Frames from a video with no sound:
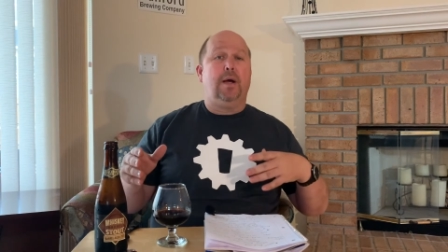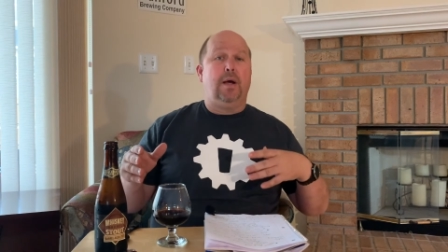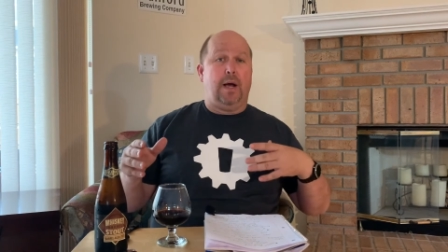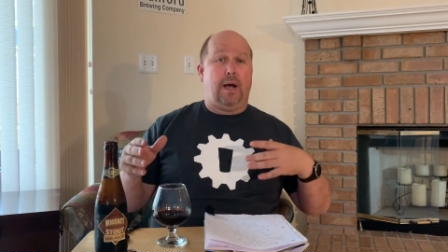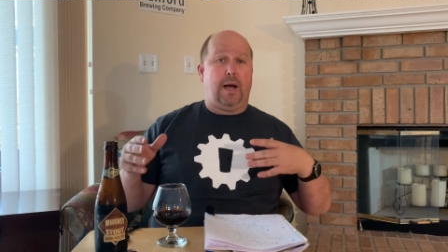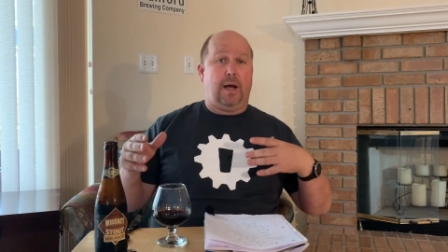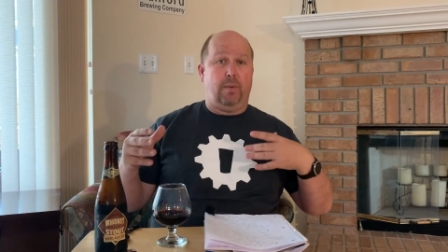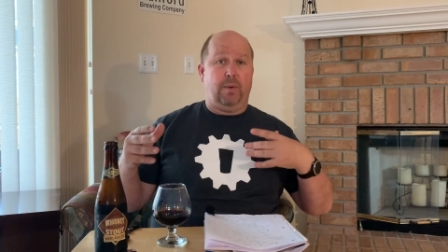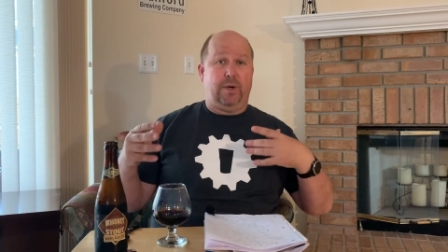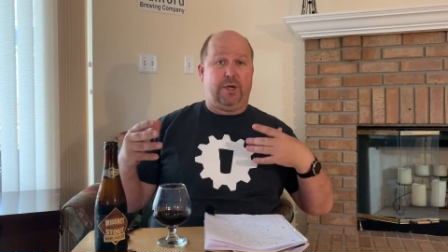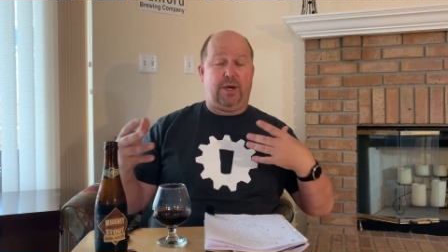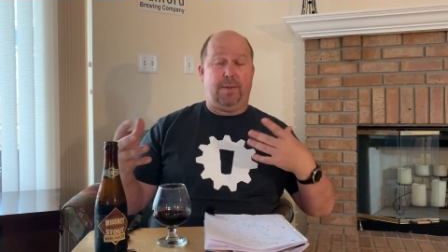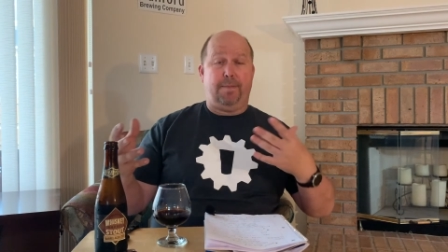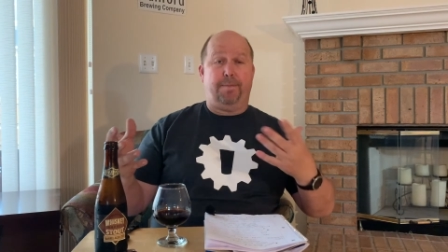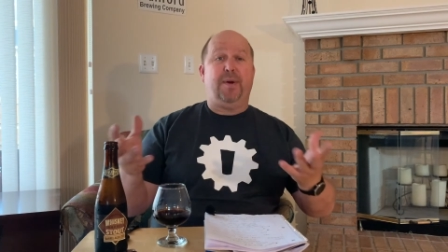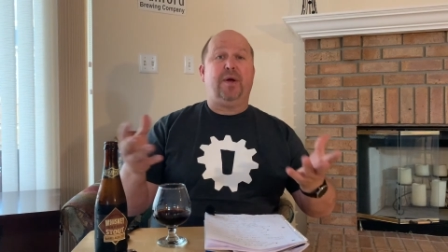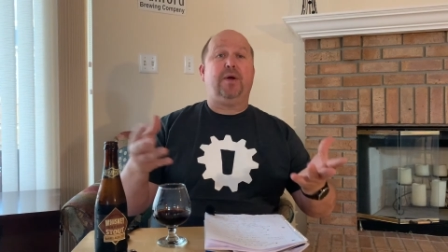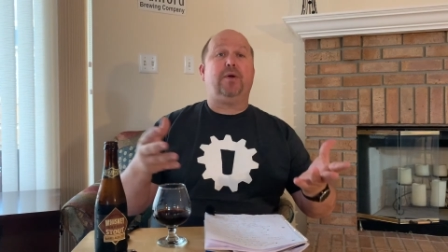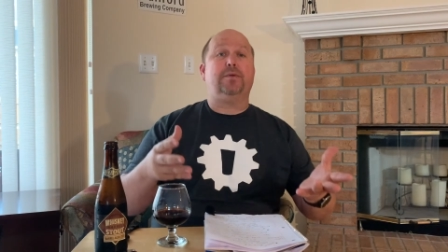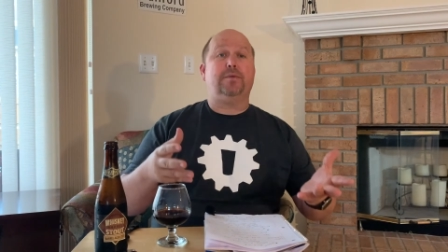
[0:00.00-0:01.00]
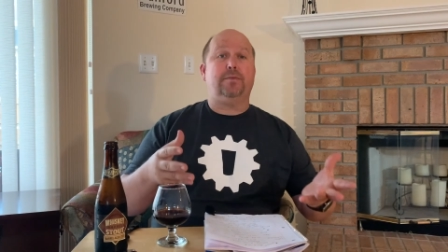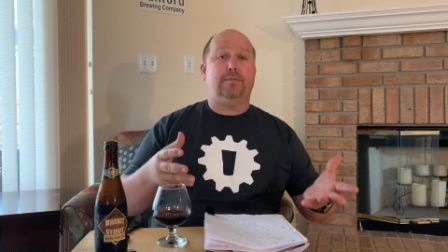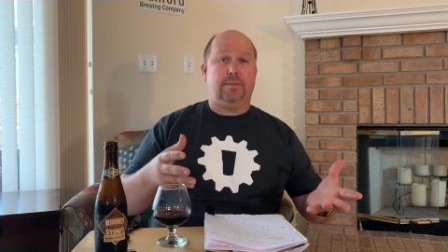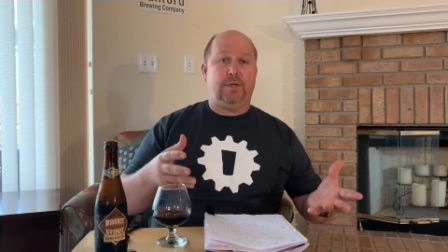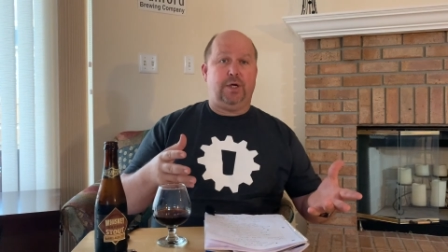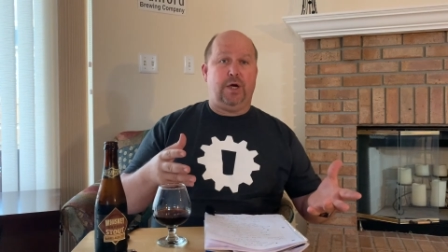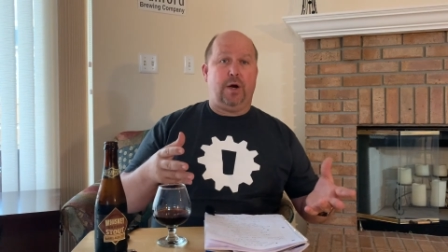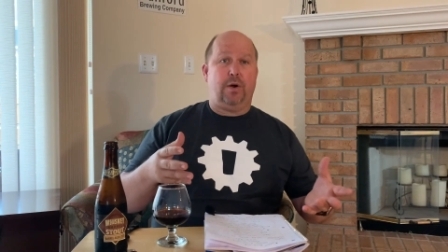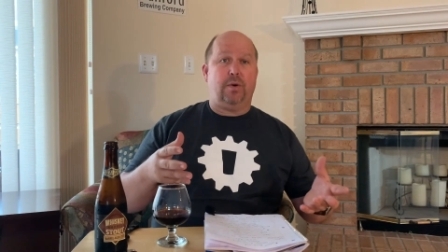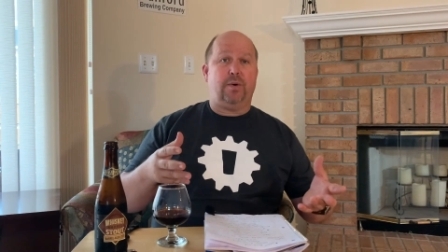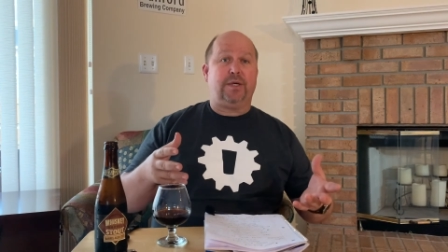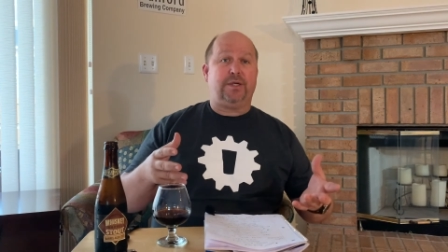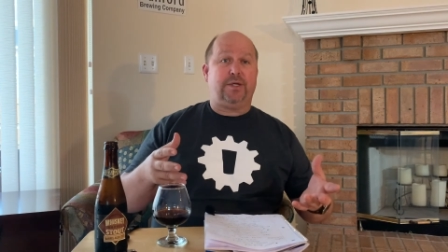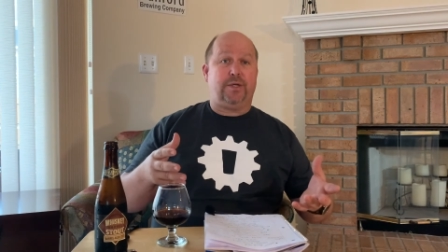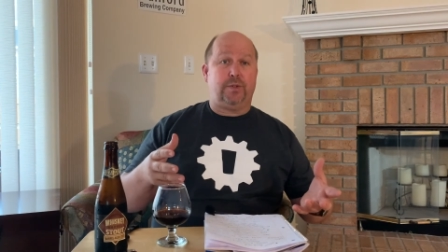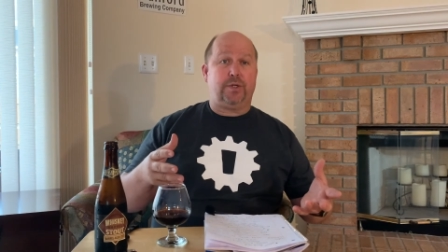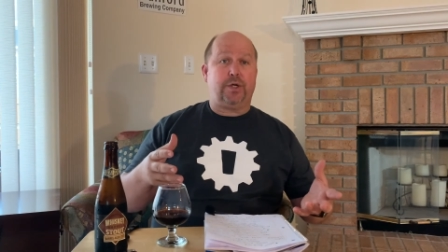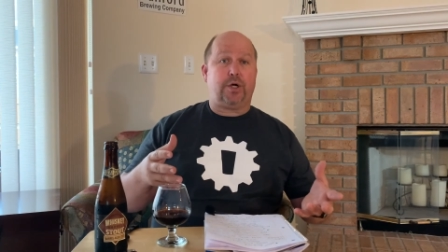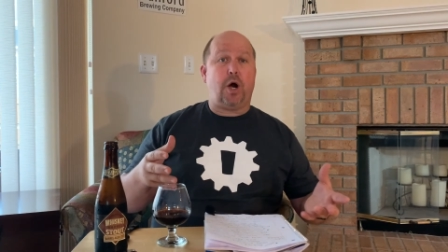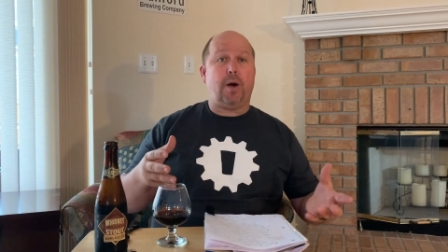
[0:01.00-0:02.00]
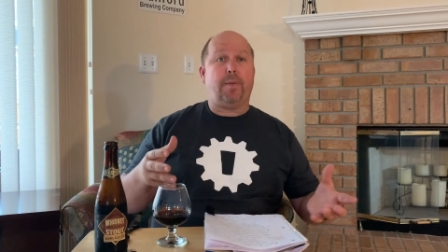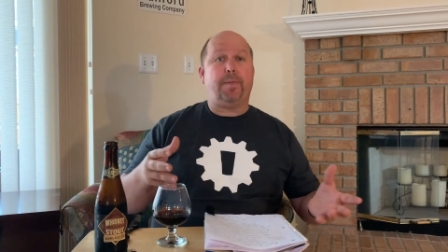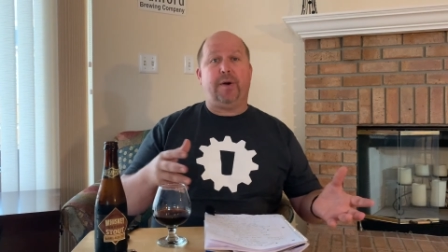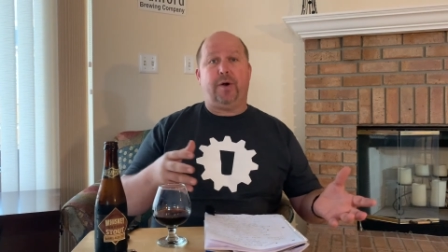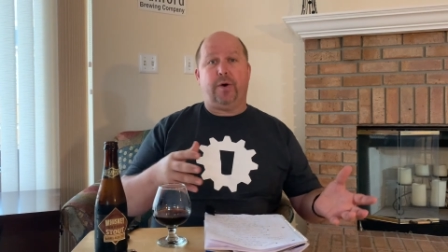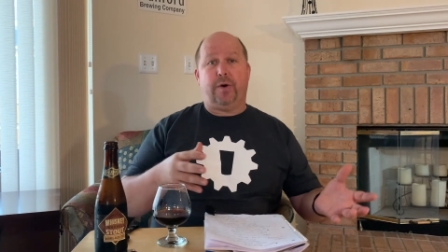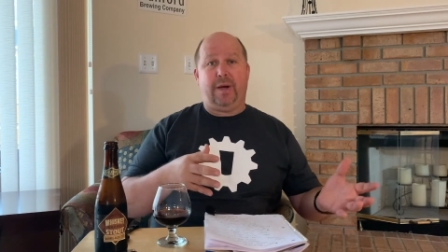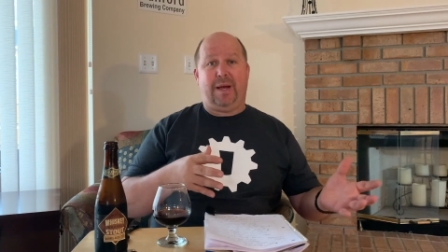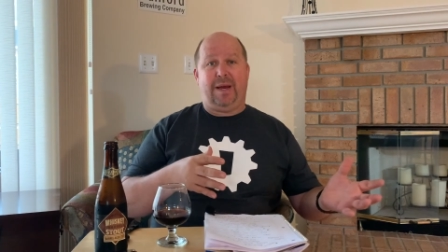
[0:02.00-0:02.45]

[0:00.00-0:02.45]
uh, which he built, you know, because he was a carpenter.